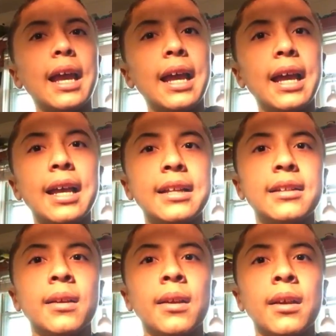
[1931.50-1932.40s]

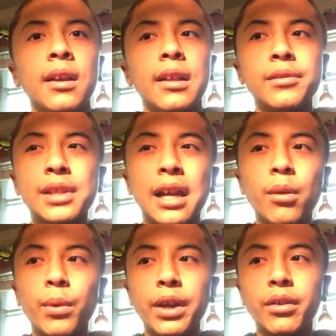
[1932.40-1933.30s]
and it's
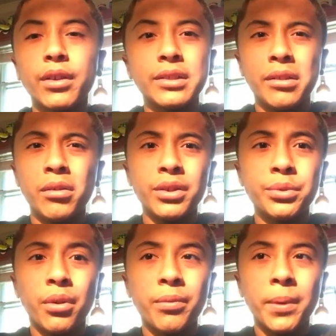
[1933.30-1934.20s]
kind of weird because they're
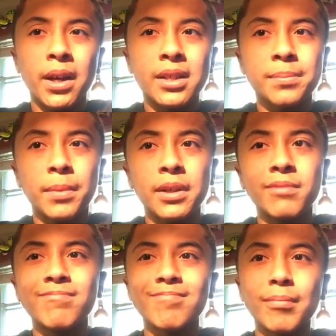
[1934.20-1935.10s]
only twelve bucks,
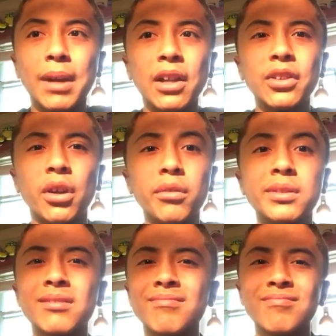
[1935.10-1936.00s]
but American
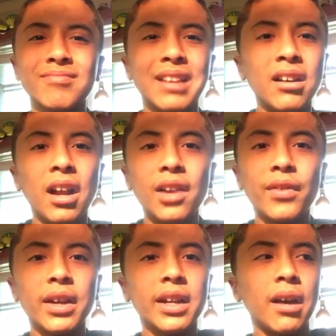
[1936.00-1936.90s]
Toads they're
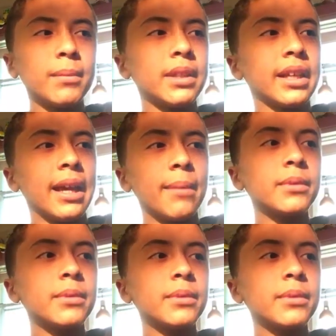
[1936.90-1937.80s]
not a very commonly
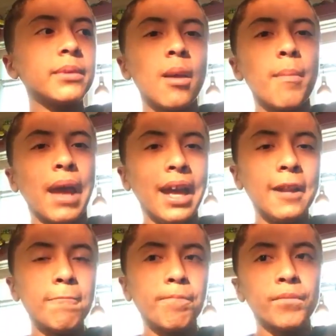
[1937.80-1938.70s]
kept
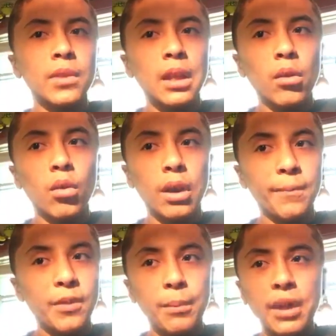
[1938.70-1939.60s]
pet
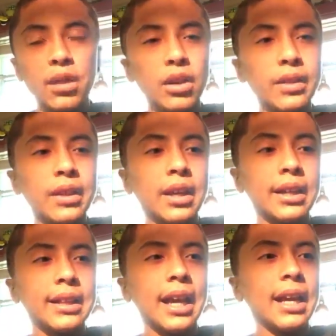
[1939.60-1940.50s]
or amphibian
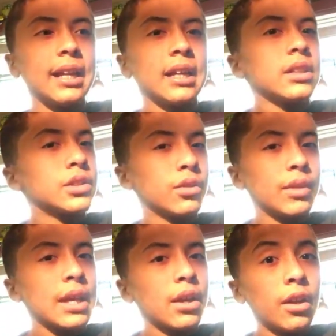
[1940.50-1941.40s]
or anything like that,
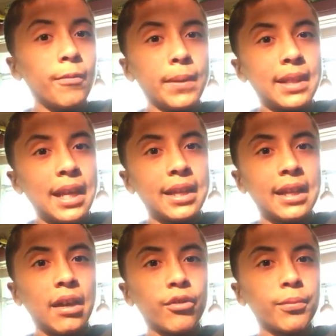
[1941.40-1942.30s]
so they could have
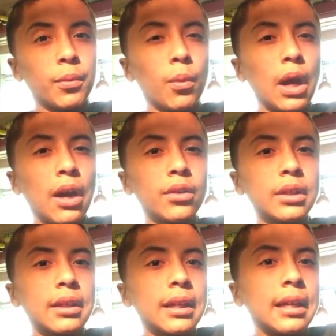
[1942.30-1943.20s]
been taken out from the
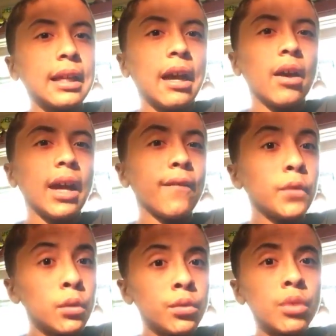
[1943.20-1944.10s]
wild now,
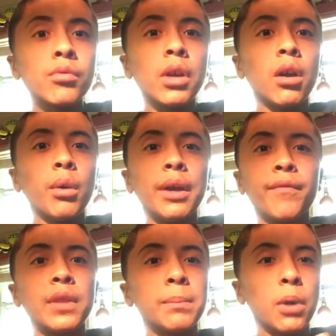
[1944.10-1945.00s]
if you do know
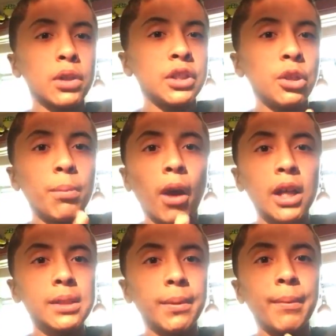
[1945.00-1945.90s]
if the person you're
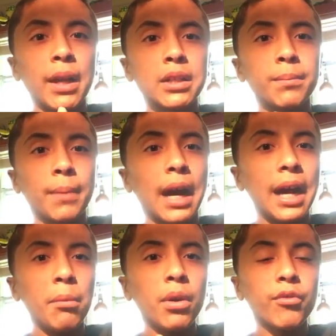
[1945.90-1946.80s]
possibly about to
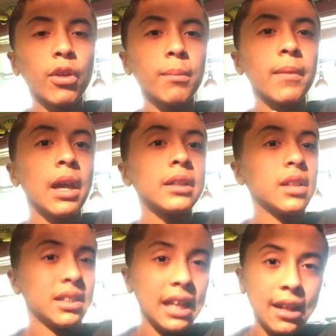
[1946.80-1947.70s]
buy one from
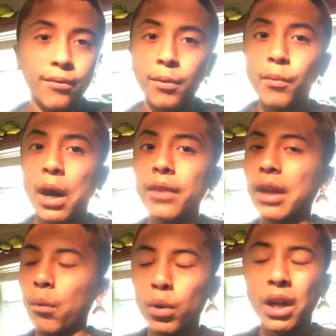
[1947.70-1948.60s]
does take it from wild, I
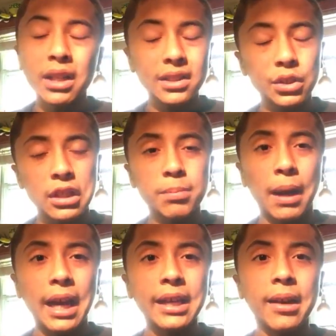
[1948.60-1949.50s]
would not suggest
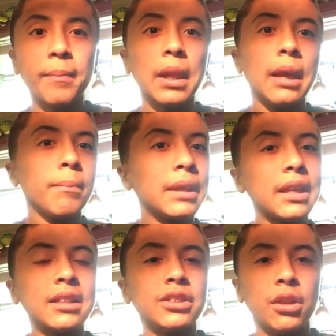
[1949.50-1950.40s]
buying them
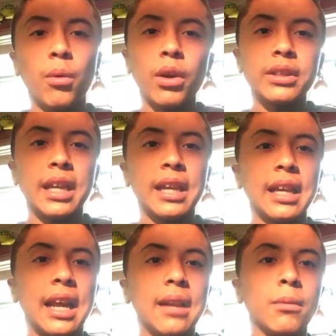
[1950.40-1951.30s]
because you don't want to take an
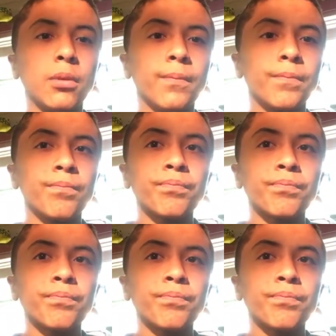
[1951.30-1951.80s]
animal